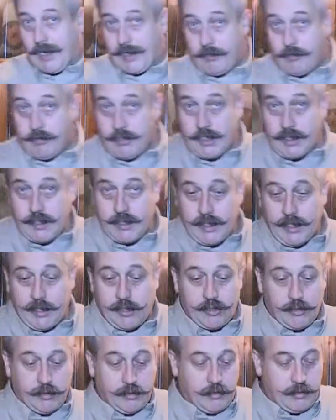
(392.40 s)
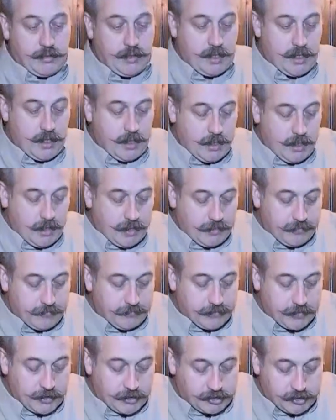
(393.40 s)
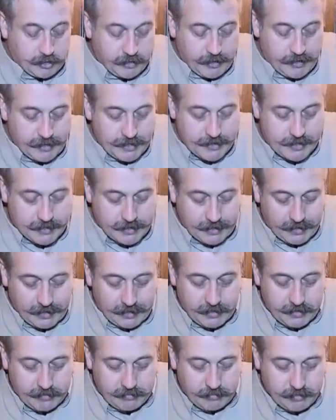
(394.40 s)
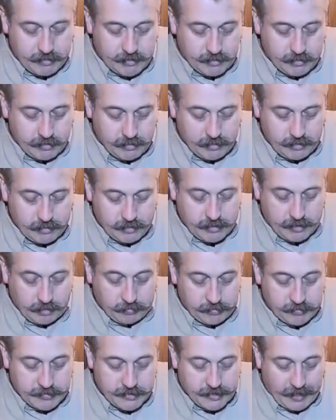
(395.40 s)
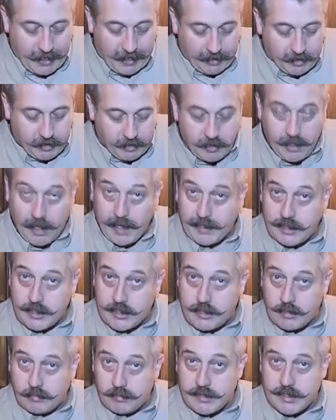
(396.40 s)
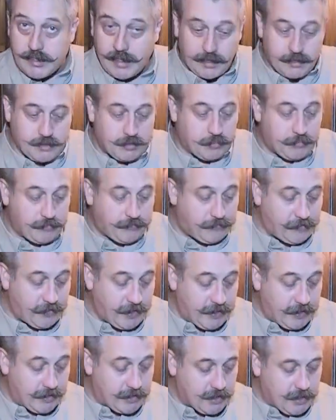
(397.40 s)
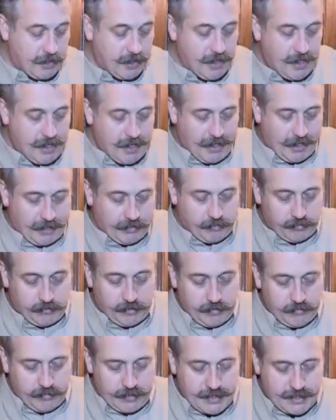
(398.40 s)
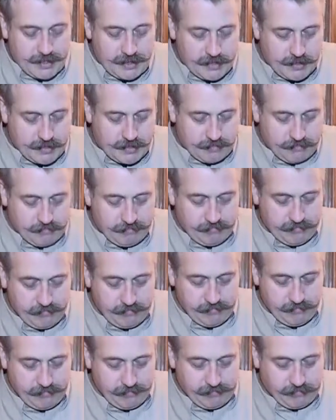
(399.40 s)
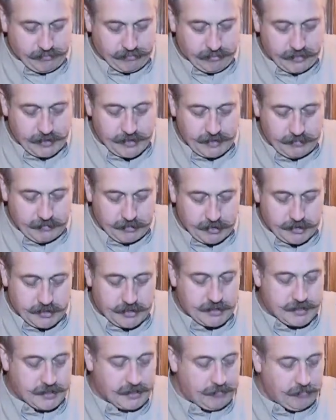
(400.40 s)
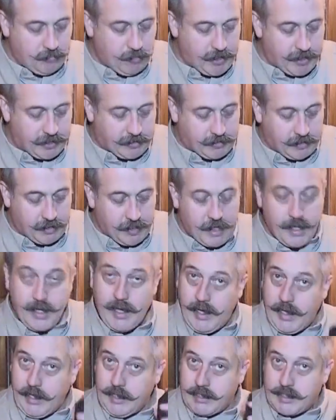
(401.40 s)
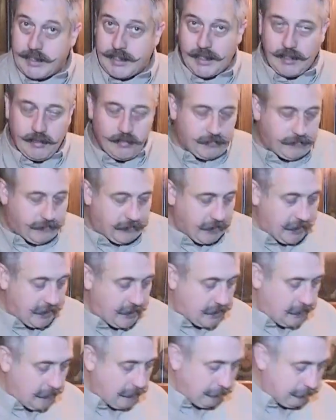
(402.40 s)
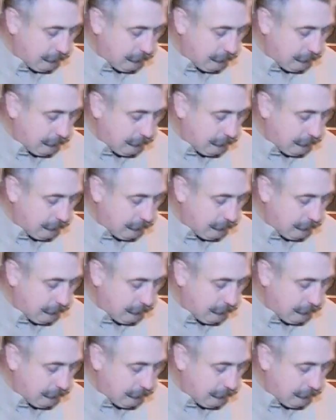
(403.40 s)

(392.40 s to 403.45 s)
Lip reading: Accuracy International version is a double stack, and it's double stack double feed, and although this is pretty much the same width, it's single feed